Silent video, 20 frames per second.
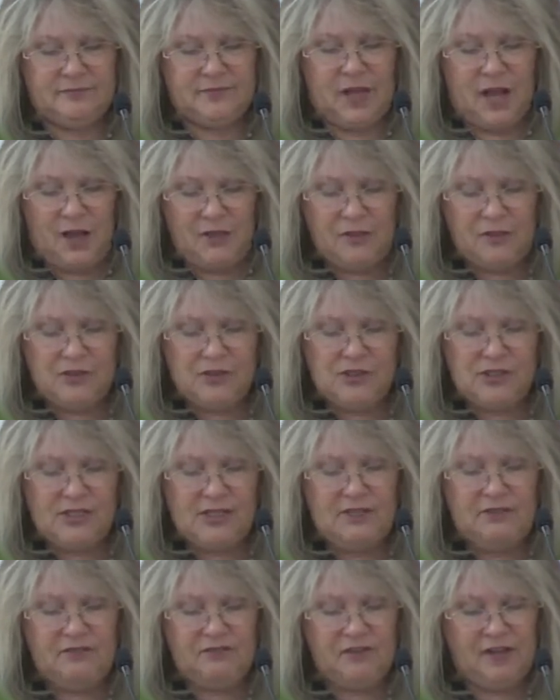Other
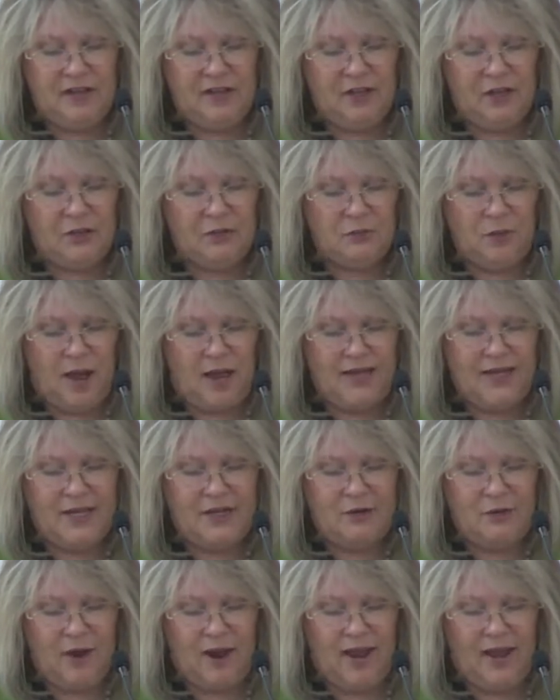seed fell on rocky
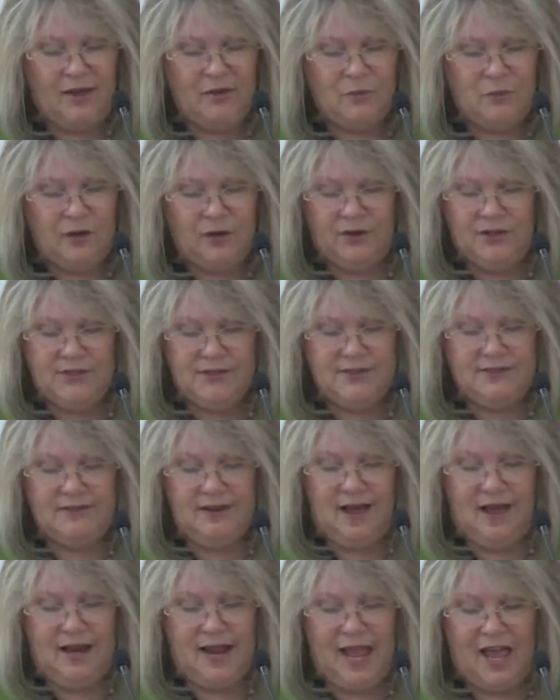ground where it did
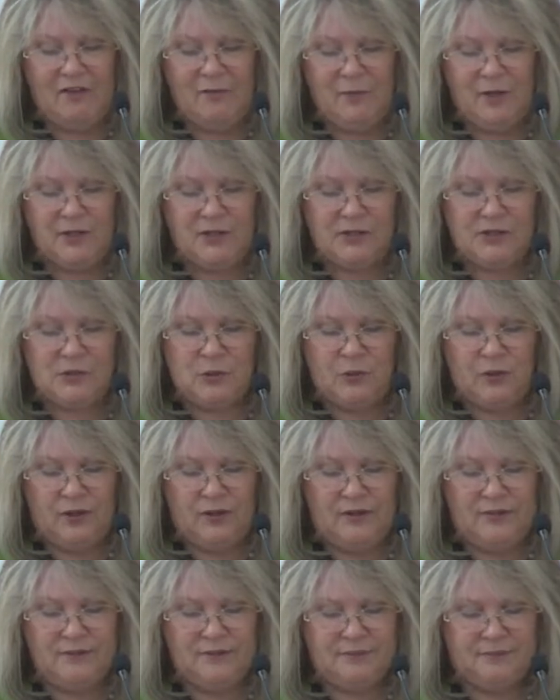not have much
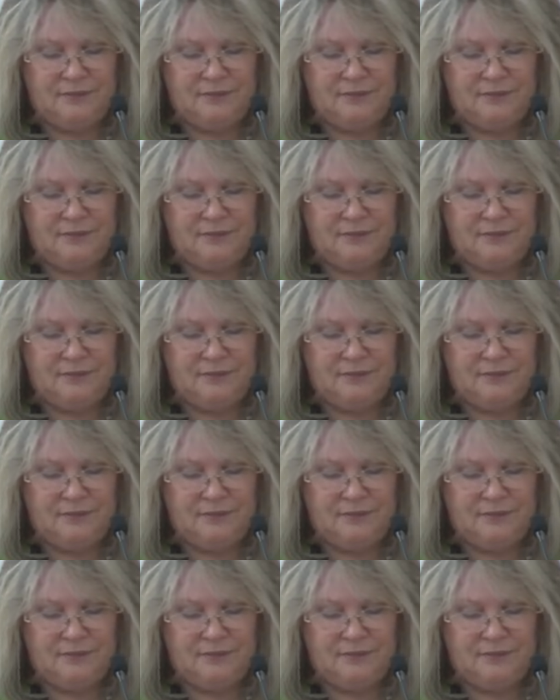soil,